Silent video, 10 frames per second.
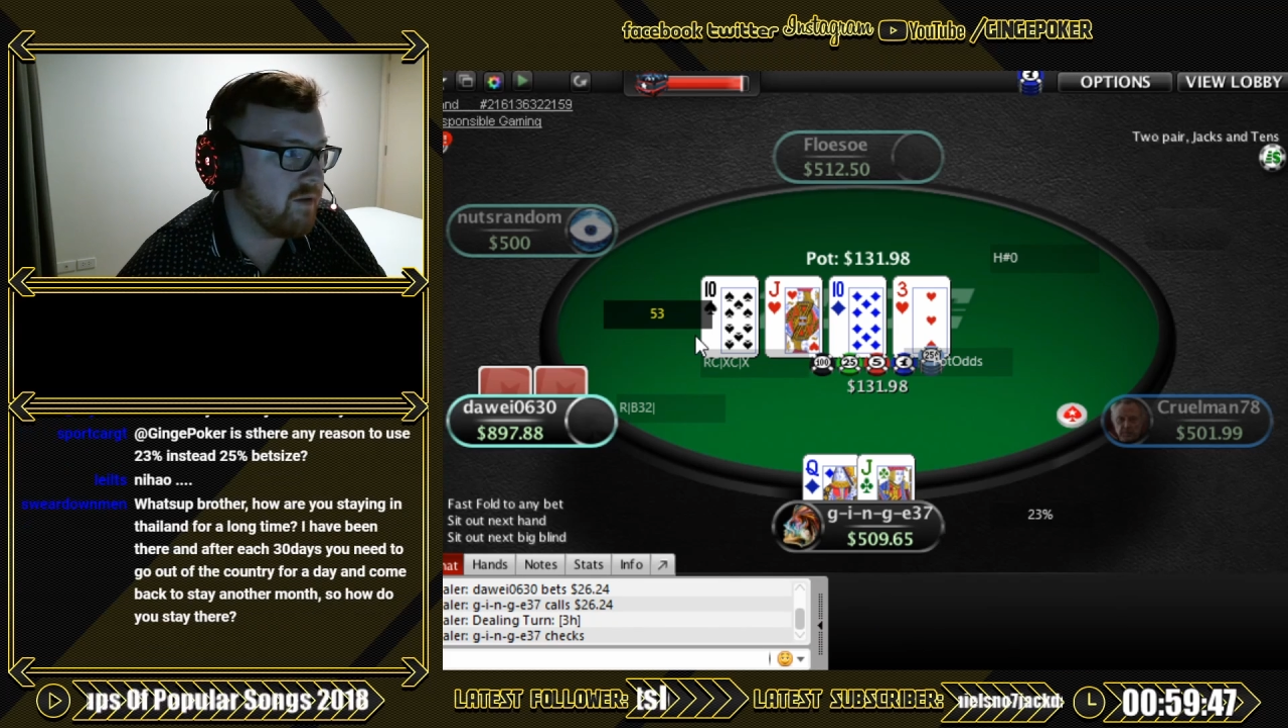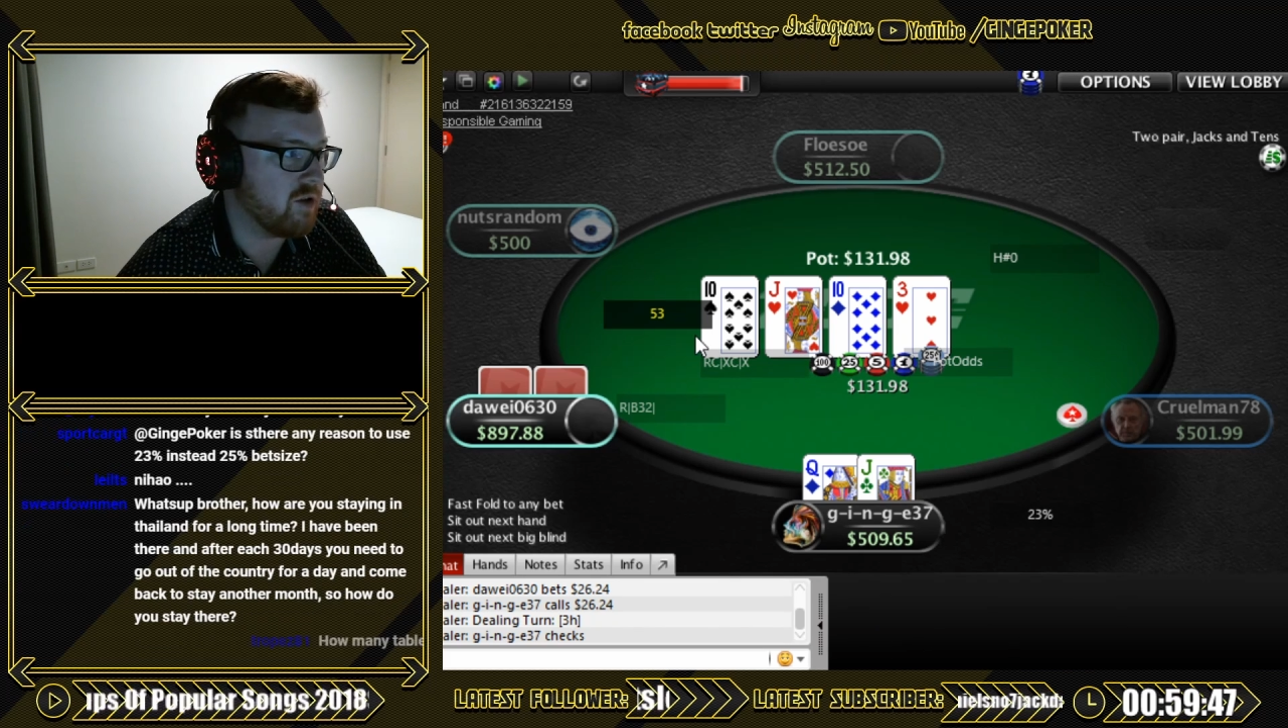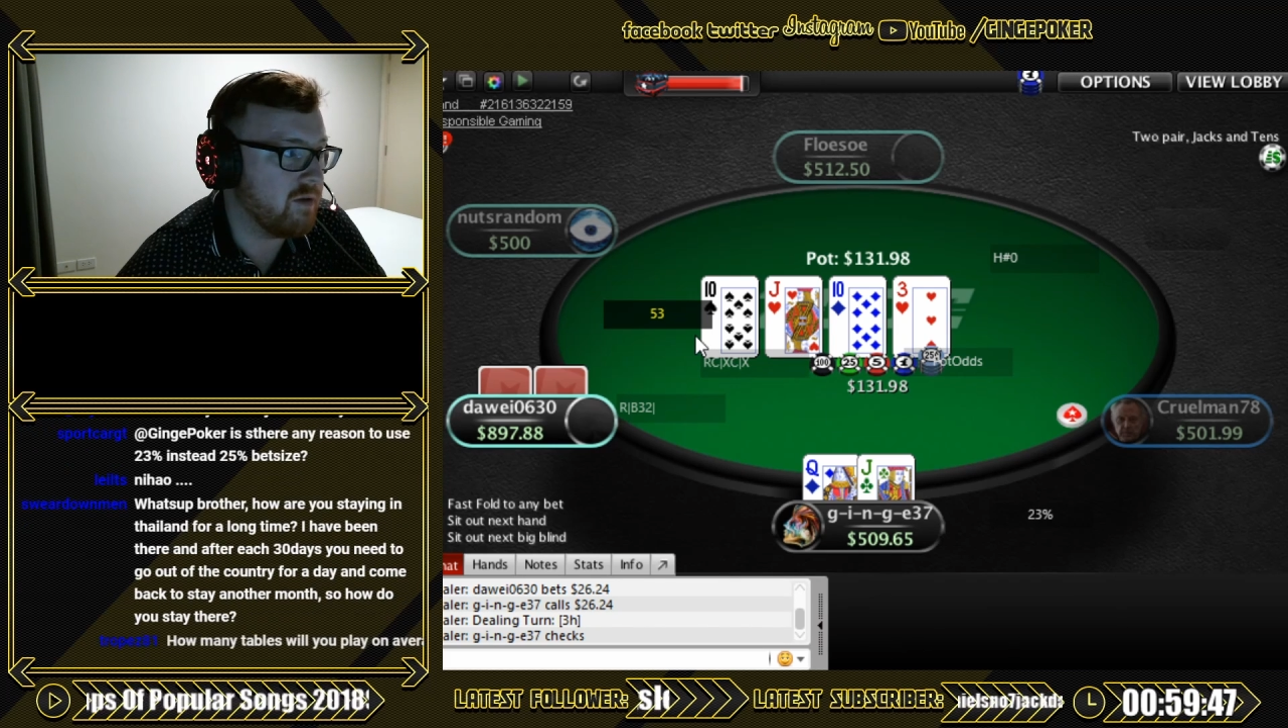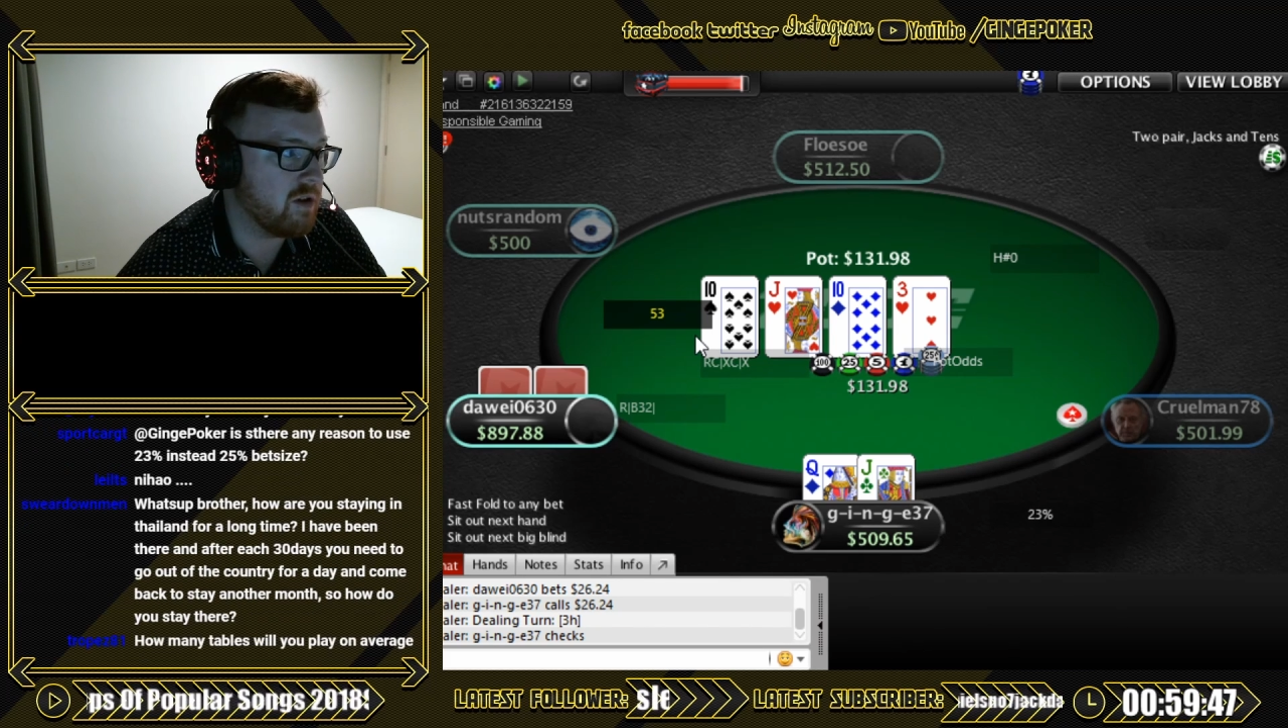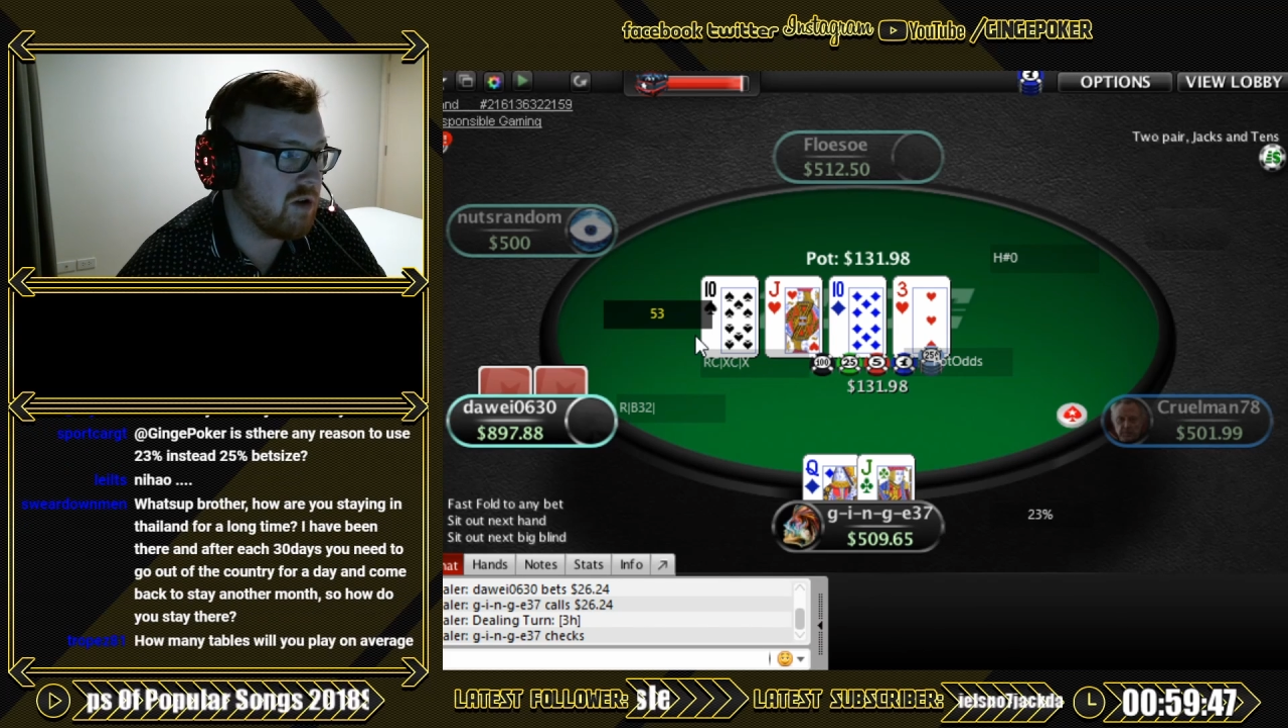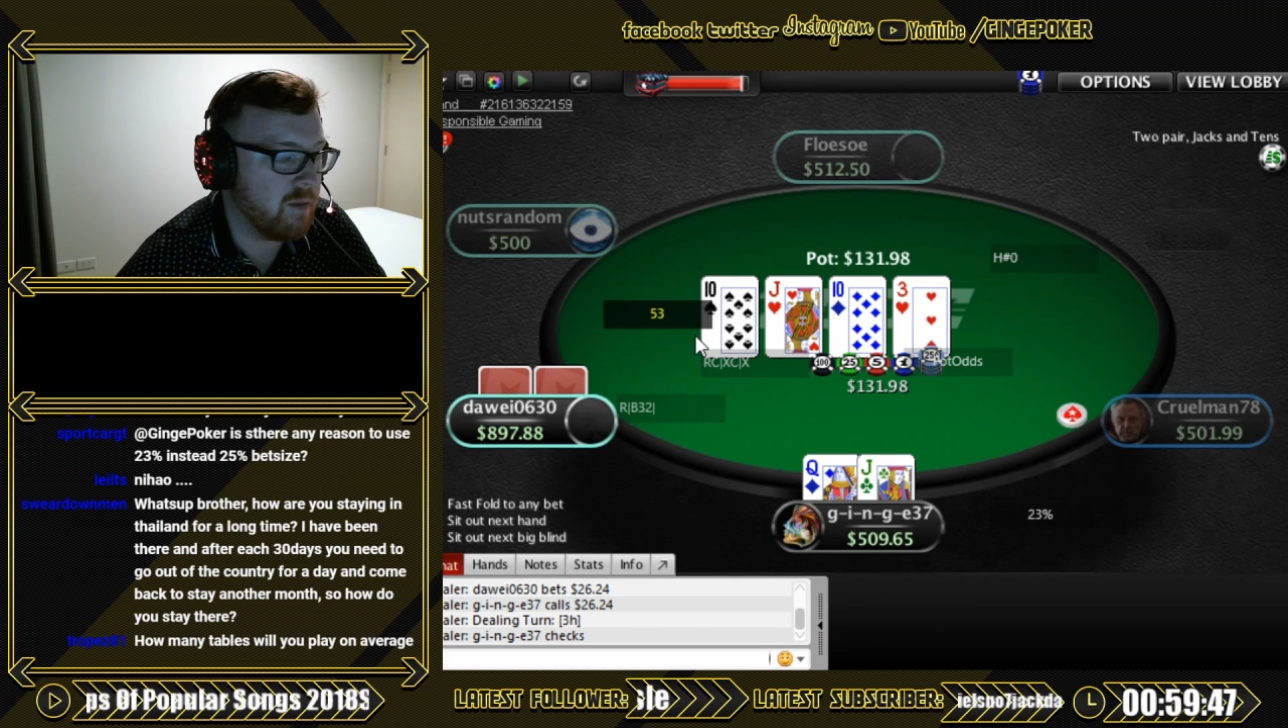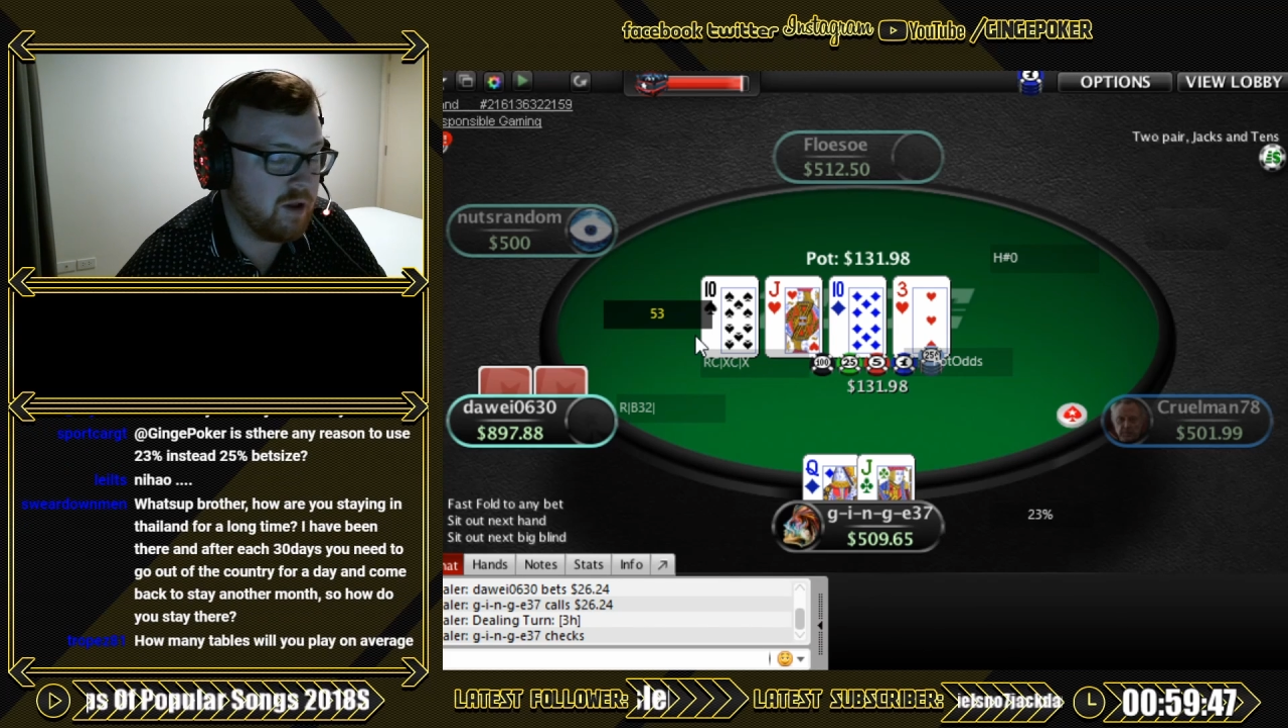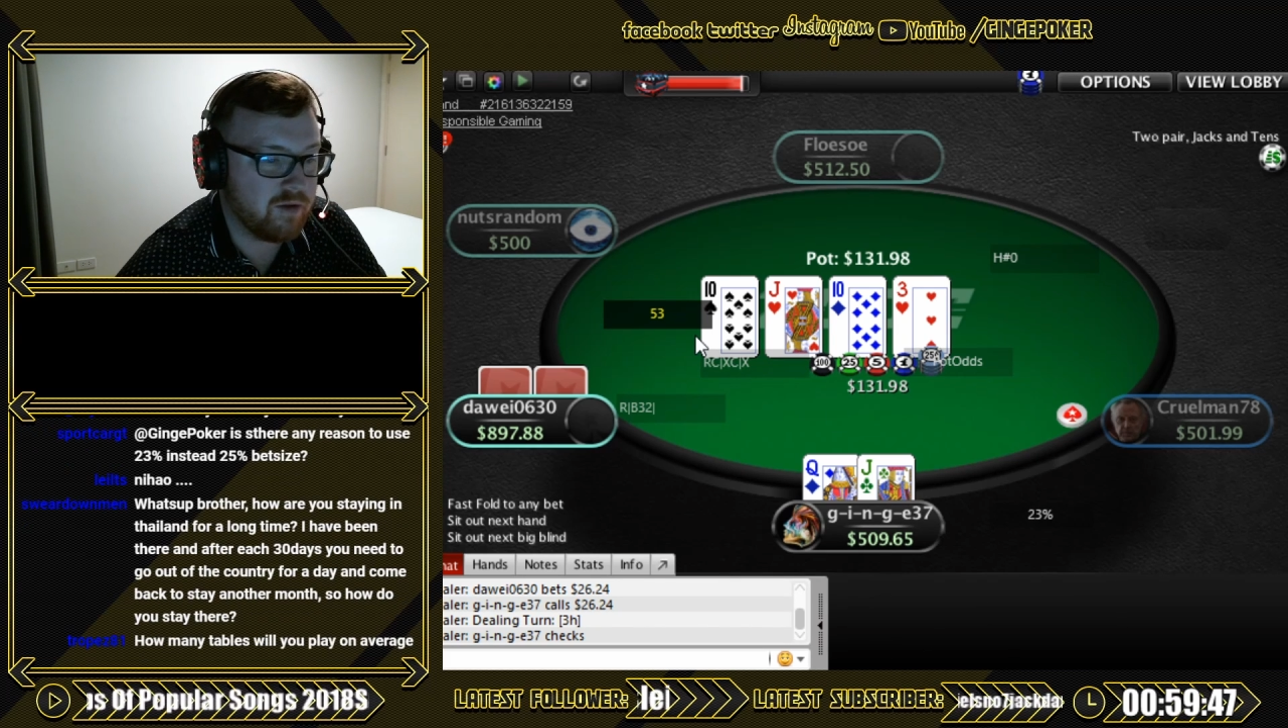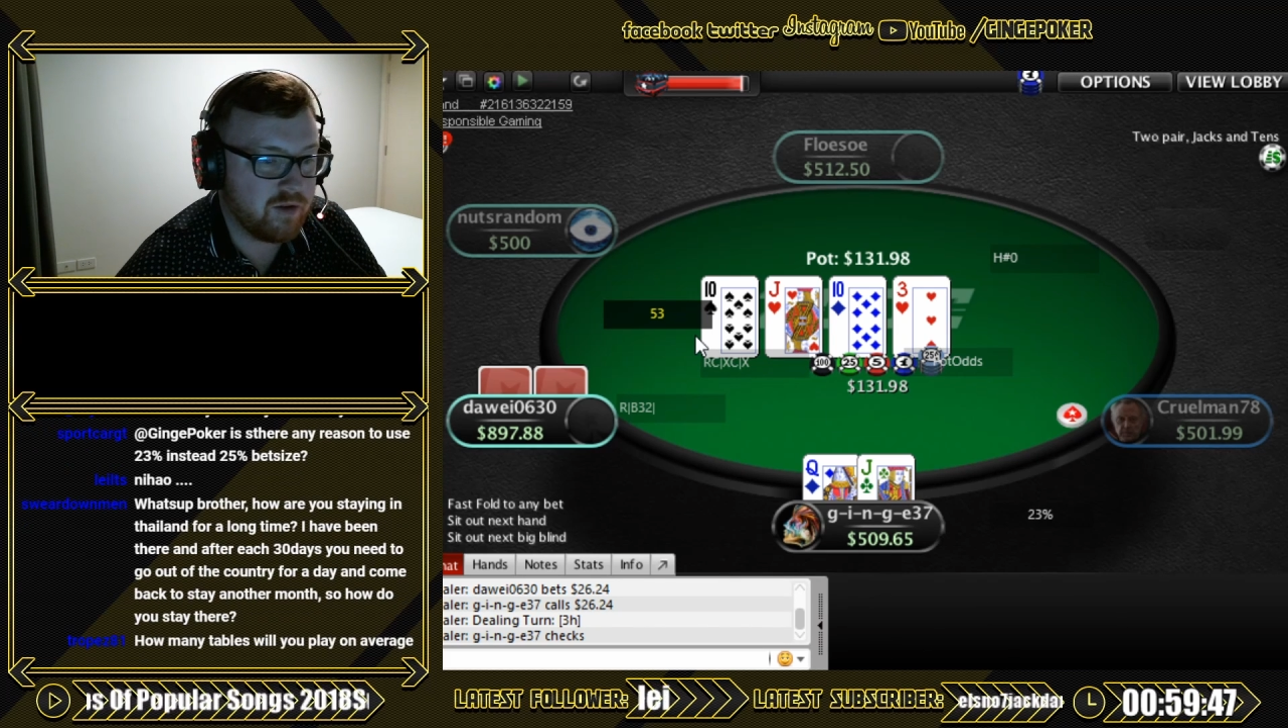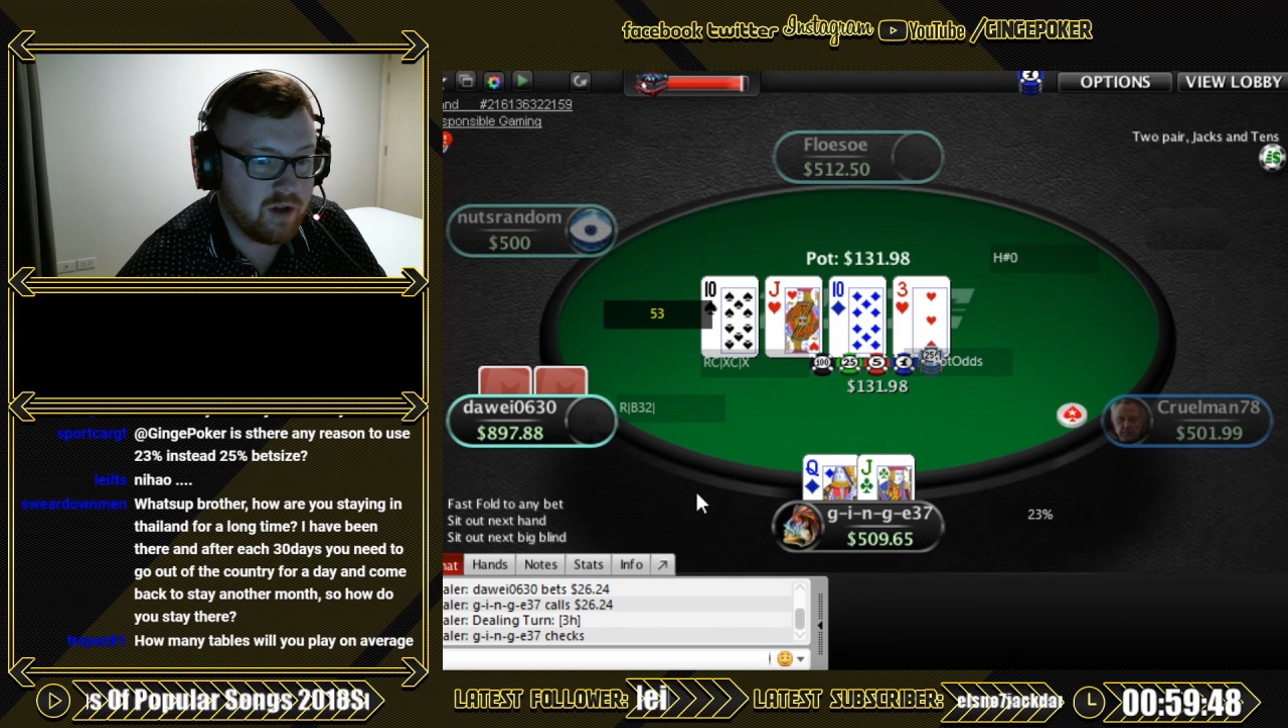another 3
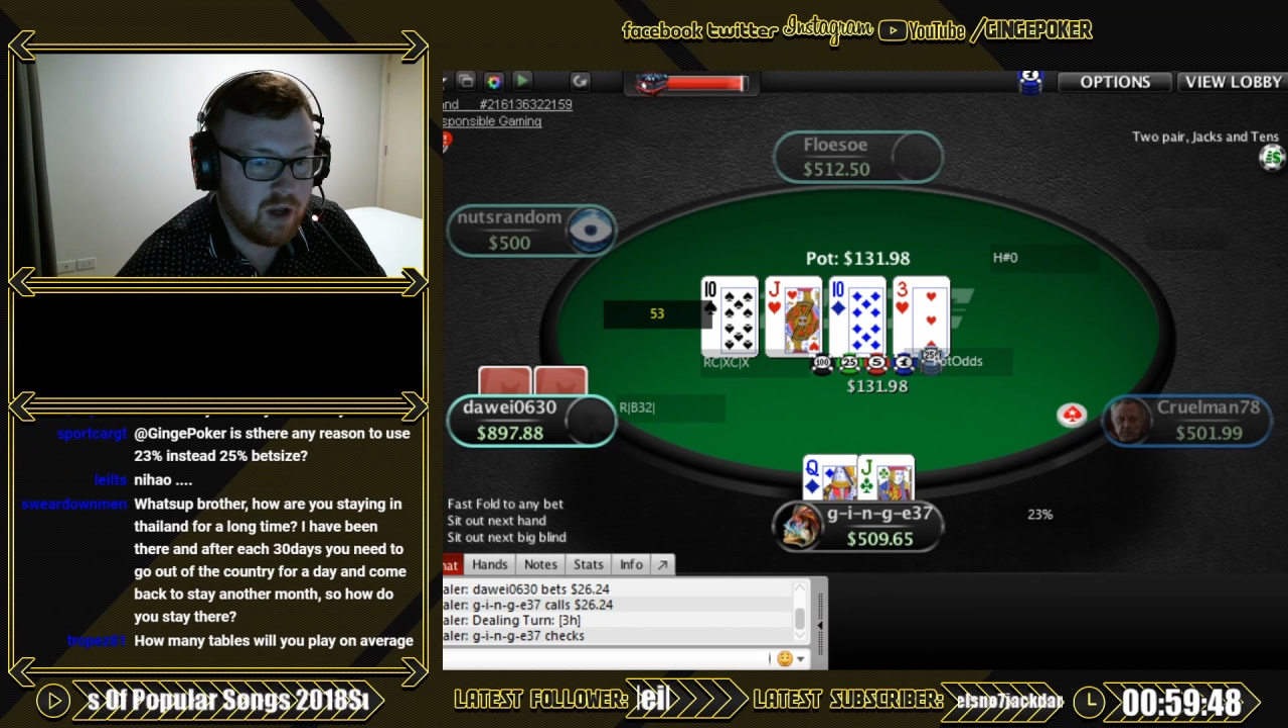months.